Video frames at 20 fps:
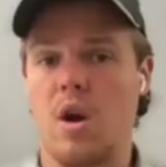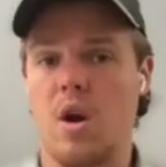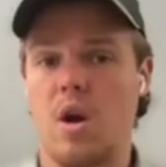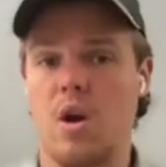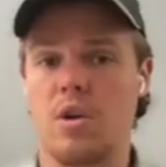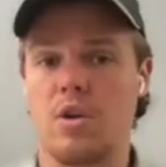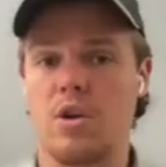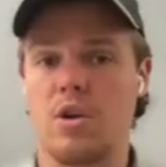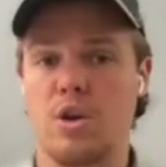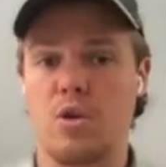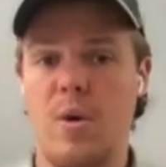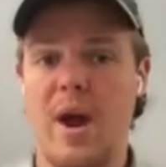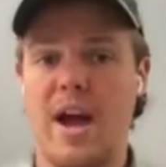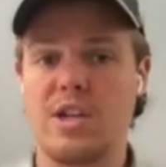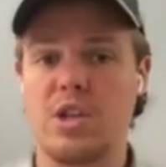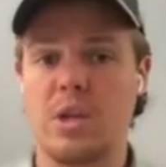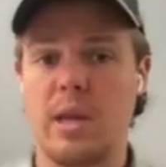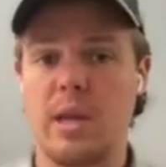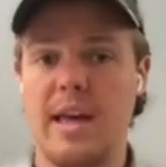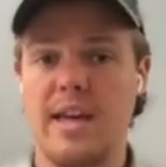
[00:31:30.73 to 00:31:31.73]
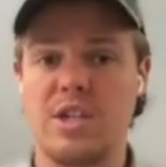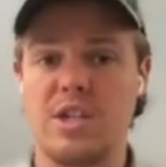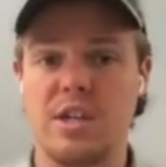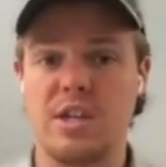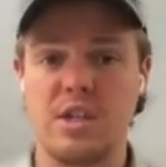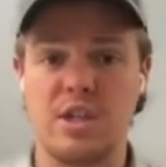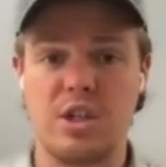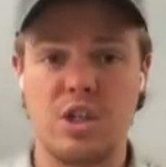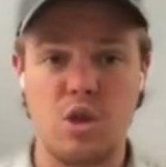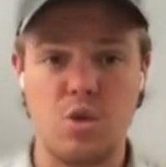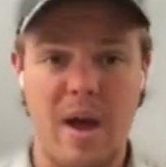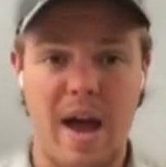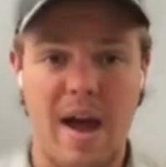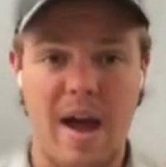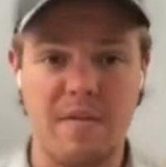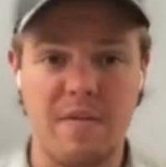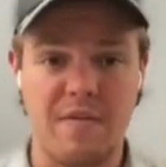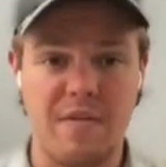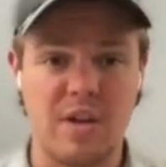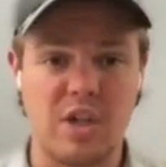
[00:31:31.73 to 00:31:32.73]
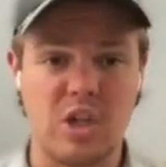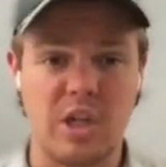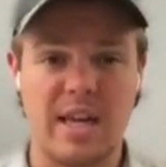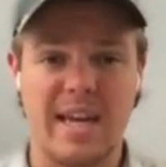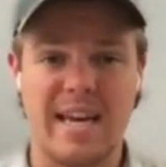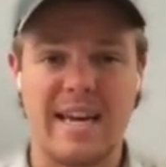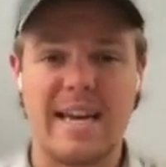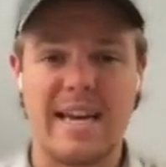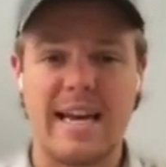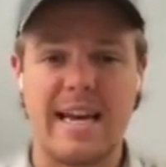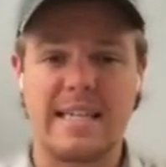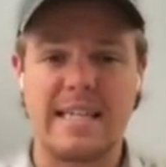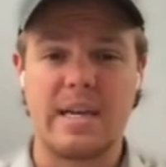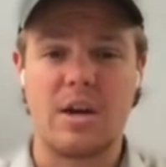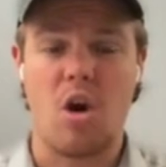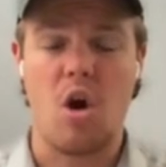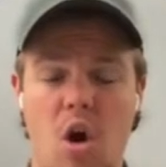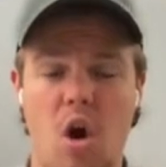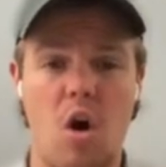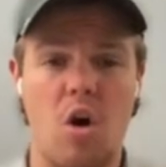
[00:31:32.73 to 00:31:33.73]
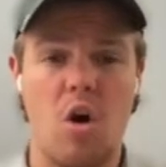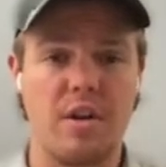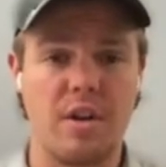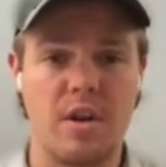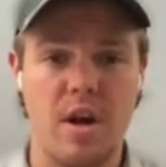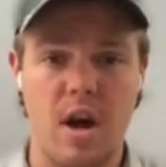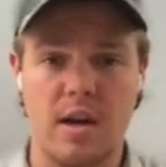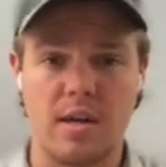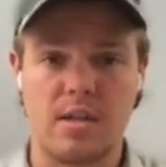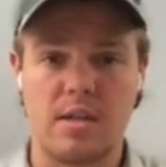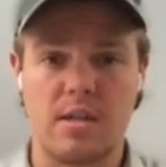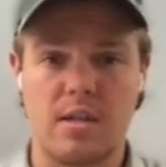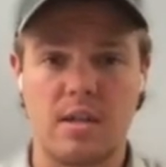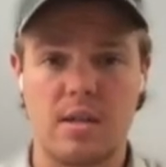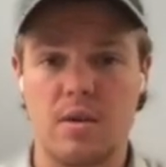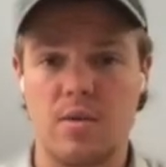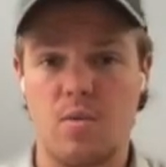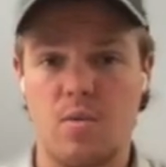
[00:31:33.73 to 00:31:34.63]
Congratulations, you have officially connected all the dots.